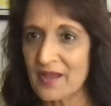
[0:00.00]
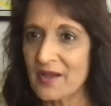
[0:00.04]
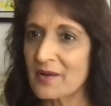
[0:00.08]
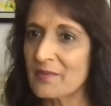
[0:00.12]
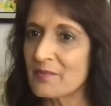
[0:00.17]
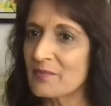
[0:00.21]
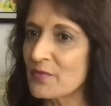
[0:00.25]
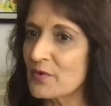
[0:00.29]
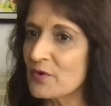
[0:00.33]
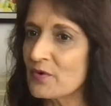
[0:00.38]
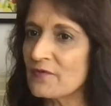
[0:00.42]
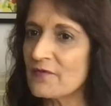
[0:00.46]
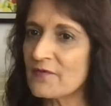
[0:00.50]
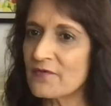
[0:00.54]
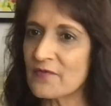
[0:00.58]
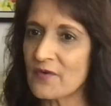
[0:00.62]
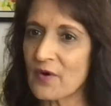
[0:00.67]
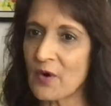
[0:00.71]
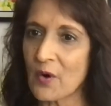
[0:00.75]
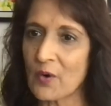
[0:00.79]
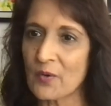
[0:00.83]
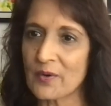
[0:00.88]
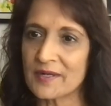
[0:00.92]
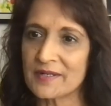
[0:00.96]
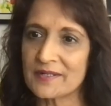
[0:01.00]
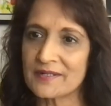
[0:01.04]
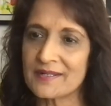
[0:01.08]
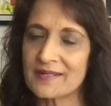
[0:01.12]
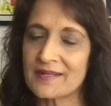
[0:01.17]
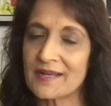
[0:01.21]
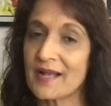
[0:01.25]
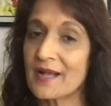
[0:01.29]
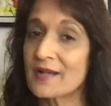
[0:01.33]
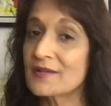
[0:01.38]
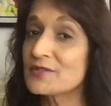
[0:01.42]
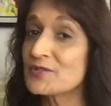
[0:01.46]
Move forward
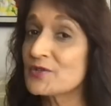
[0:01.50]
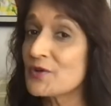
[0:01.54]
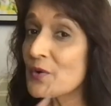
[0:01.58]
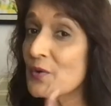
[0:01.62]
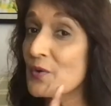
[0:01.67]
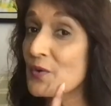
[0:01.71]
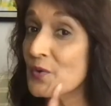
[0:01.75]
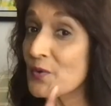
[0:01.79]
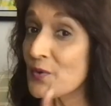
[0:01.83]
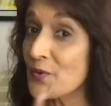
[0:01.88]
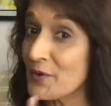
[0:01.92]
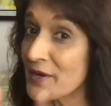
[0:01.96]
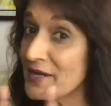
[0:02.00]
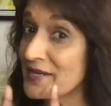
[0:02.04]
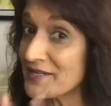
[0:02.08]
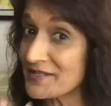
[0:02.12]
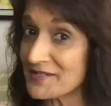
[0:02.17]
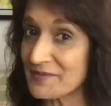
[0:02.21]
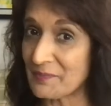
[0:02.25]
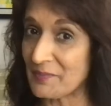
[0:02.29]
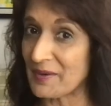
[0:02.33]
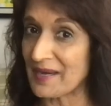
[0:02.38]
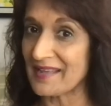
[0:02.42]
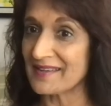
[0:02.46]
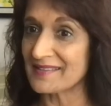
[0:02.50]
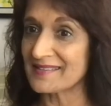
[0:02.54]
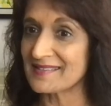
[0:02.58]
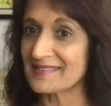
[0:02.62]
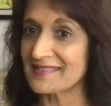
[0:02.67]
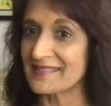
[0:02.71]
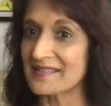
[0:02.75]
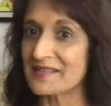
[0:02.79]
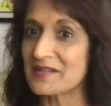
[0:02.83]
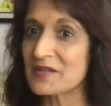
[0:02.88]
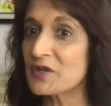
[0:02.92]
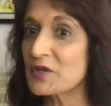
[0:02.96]
as your great
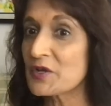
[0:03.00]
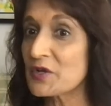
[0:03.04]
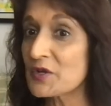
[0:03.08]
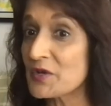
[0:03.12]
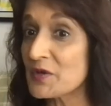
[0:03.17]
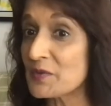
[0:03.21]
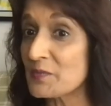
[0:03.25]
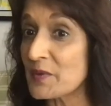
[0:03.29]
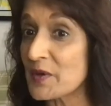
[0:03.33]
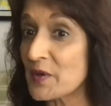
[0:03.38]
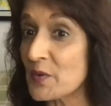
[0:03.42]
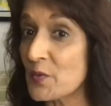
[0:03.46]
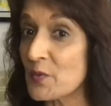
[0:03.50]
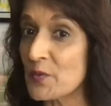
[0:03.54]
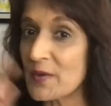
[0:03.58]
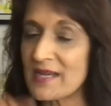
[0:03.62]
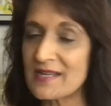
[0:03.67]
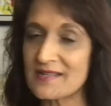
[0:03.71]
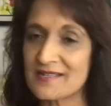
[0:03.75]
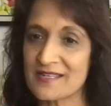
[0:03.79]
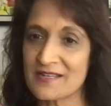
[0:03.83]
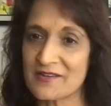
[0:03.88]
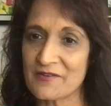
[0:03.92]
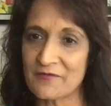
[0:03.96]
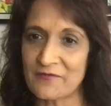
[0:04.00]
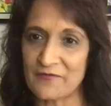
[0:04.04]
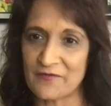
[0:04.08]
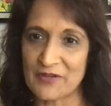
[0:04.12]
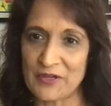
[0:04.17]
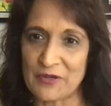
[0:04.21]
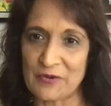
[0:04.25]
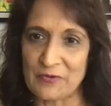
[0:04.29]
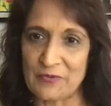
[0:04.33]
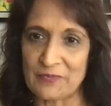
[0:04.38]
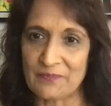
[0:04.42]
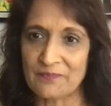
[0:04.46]
blessing could be waiting for
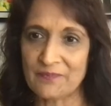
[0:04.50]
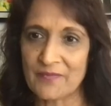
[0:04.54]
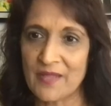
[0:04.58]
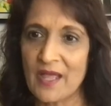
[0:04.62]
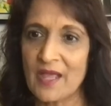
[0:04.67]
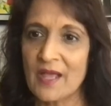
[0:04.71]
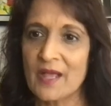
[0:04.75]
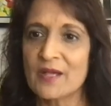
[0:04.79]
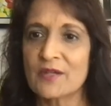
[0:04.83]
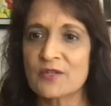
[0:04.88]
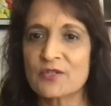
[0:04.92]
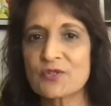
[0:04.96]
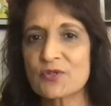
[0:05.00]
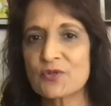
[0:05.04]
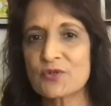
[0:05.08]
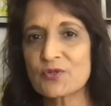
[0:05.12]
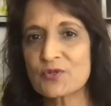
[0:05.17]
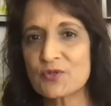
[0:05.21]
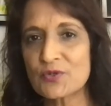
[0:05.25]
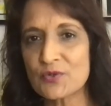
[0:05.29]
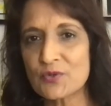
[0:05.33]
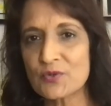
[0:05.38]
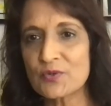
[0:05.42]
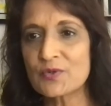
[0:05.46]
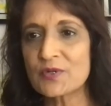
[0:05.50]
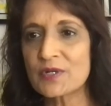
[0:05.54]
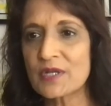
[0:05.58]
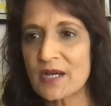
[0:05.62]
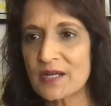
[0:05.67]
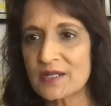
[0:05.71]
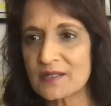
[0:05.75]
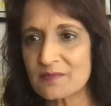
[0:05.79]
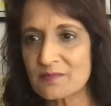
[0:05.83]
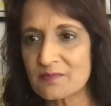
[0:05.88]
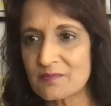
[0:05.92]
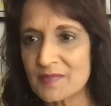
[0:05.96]
you. So do
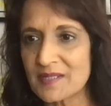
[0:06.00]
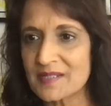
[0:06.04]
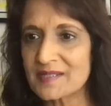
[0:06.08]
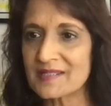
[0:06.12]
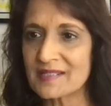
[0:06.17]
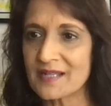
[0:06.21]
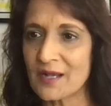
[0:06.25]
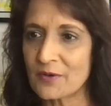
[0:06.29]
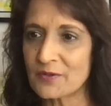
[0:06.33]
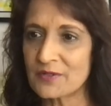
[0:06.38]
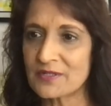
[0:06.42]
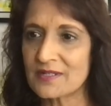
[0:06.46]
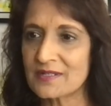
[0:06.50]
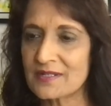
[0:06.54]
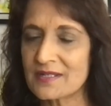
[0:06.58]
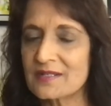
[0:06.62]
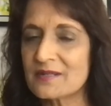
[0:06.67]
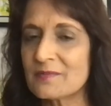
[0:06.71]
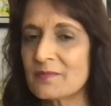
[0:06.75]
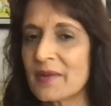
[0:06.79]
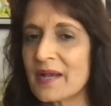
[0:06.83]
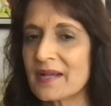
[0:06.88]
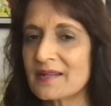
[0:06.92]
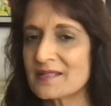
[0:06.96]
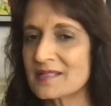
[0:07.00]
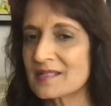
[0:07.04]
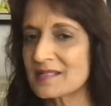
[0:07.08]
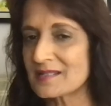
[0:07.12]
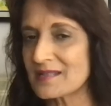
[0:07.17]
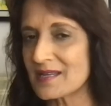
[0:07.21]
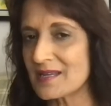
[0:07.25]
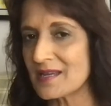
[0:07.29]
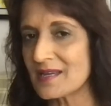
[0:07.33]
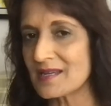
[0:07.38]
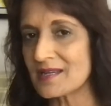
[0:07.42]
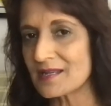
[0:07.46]
not miss out on it by
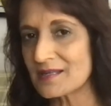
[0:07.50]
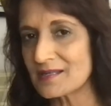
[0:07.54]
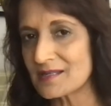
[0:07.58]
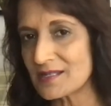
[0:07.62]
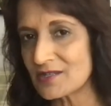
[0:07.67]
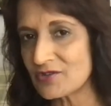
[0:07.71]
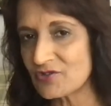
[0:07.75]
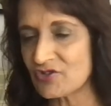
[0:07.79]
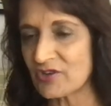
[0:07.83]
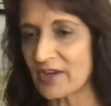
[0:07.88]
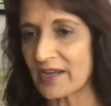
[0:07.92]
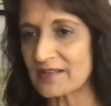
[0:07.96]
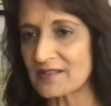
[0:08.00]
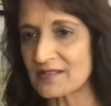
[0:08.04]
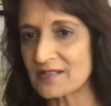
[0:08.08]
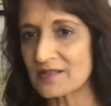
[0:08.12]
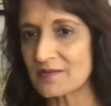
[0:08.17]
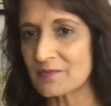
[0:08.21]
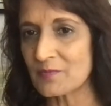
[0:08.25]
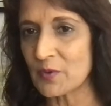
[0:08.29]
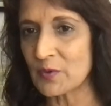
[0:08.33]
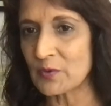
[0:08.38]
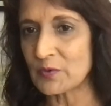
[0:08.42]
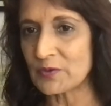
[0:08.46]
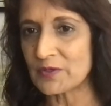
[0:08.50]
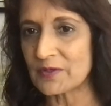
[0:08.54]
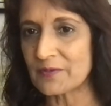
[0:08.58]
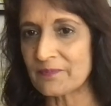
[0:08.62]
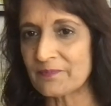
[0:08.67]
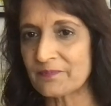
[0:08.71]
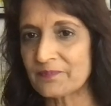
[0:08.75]
staying in dejected mode.